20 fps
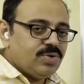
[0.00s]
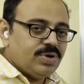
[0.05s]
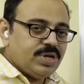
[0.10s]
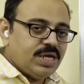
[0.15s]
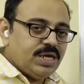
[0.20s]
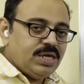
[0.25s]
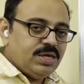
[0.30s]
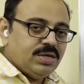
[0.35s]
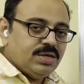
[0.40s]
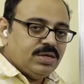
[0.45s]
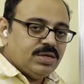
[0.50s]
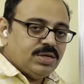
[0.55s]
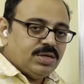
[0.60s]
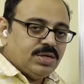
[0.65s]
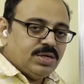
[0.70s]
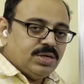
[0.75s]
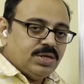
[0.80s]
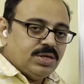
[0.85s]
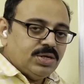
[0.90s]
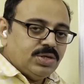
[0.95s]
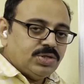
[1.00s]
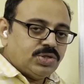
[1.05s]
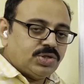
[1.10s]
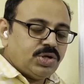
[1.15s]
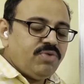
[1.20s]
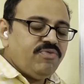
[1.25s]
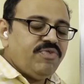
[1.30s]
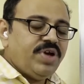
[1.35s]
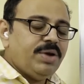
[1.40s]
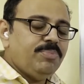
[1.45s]
only.
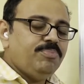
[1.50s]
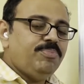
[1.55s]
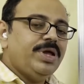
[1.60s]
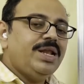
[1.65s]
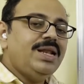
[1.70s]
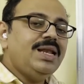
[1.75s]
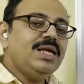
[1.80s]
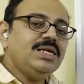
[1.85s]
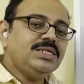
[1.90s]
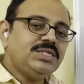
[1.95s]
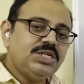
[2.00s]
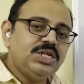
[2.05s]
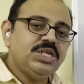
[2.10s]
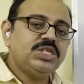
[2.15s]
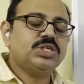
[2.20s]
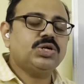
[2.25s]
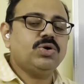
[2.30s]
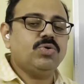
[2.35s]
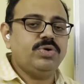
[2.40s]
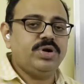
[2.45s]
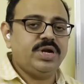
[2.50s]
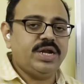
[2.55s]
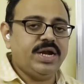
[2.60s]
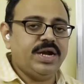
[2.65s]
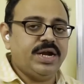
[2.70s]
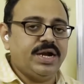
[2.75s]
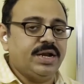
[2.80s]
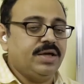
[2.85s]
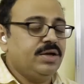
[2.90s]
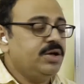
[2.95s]
So, when bill is
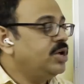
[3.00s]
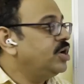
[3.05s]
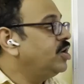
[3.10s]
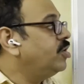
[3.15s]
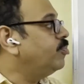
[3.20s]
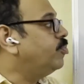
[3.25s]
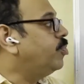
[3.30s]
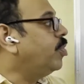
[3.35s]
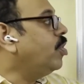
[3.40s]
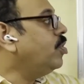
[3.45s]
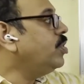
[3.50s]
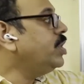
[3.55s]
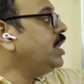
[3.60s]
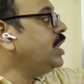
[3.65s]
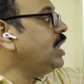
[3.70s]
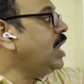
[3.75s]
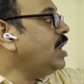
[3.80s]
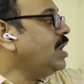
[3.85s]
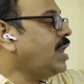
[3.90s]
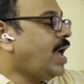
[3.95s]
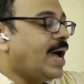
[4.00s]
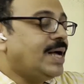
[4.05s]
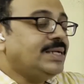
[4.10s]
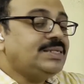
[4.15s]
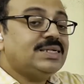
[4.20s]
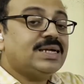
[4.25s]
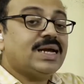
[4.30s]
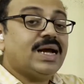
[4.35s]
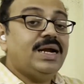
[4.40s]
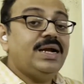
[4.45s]
discounted, Bhogilal
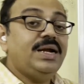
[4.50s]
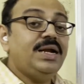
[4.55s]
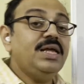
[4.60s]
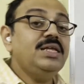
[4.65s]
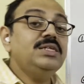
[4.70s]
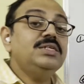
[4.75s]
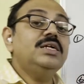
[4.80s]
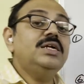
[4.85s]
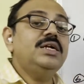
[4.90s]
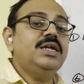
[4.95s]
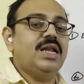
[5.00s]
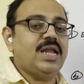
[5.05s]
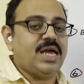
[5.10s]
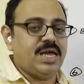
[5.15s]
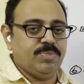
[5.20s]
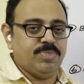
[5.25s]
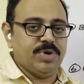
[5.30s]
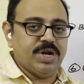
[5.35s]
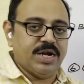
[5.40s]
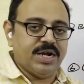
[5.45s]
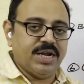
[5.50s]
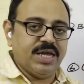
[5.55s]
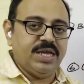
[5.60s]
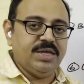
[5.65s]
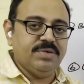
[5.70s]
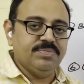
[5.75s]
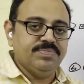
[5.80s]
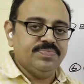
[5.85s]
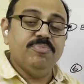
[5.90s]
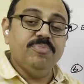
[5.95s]
has contingent
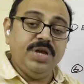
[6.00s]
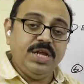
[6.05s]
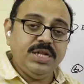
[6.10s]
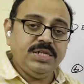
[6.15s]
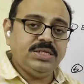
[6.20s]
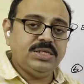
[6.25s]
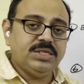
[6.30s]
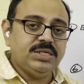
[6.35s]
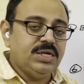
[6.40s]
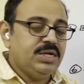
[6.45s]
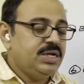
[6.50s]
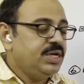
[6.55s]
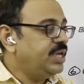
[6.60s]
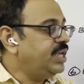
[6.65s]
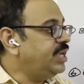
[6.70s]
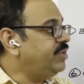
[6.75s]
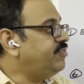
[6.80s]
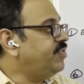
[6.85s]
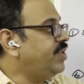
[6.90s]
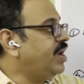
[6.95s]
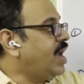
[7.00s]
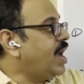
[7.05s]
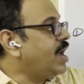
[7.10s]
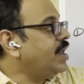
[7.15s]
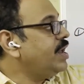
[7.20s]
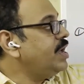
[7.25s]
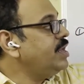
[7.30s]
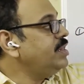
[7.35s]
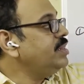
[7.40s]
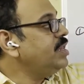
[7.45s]
liability. Means, if
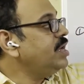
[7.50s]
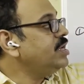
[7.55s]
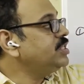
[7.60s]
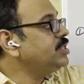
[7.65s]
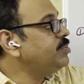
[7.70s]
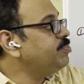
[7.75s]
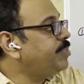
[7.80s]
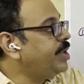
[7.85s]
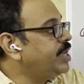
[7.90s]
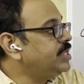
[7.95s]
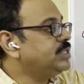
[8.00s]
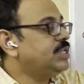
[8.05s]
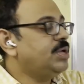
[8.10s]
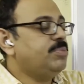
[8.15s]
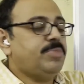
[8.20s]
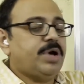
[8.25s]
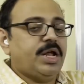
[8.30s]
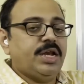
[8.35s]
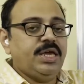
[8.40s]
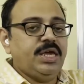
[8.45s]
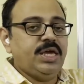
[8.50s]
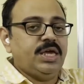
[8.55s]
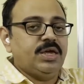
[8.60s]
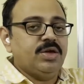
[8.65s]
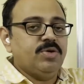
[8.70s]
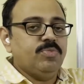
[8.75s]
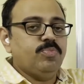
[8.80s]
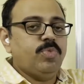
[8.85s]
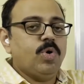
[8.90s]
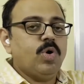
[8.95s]
Narayan Das pays the
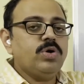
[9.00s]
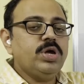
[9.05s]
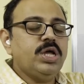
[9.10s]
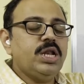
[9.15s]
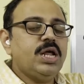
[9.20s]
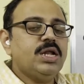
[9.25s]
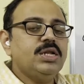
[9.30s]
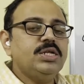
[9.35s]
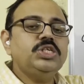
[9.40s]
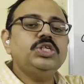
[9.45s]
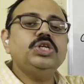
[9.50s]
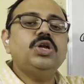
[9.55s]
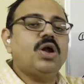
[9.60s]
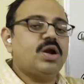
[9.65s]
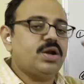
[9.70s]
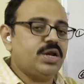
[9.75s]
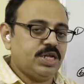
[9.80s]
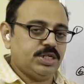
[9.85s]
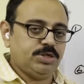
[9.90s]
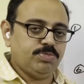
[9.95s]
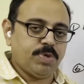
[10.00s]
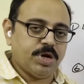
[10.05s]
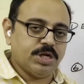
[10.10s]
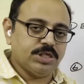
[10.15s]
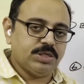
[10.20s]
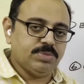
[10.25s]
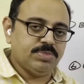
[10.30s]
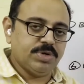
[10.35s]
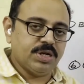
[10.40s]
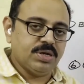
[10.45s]
money, Bhogilal is not
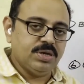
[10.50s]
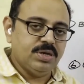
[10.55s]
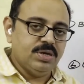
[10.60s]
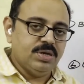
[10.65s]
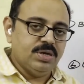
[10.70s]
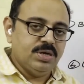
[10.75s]
responsible.